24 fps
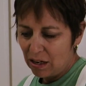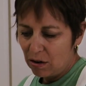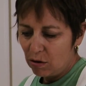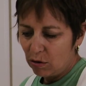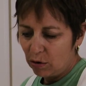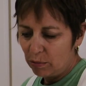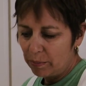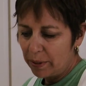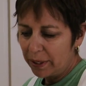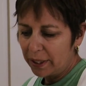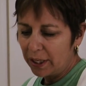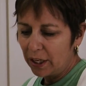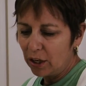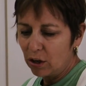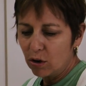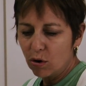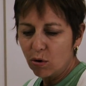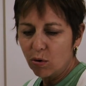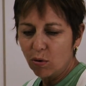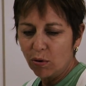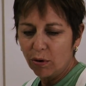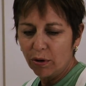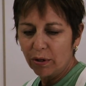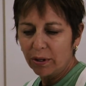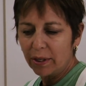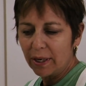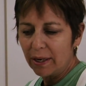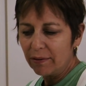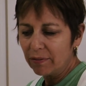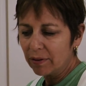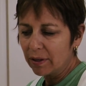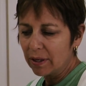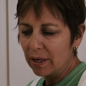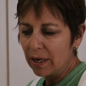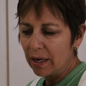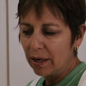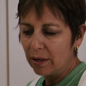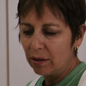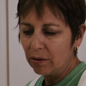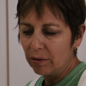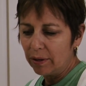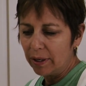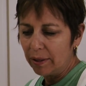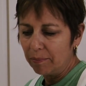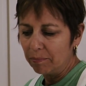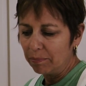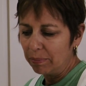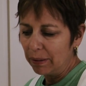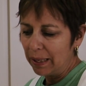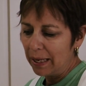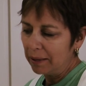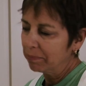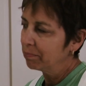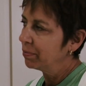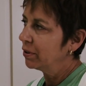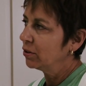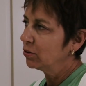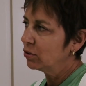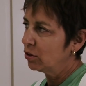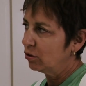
We're making corn, avocado, and black bean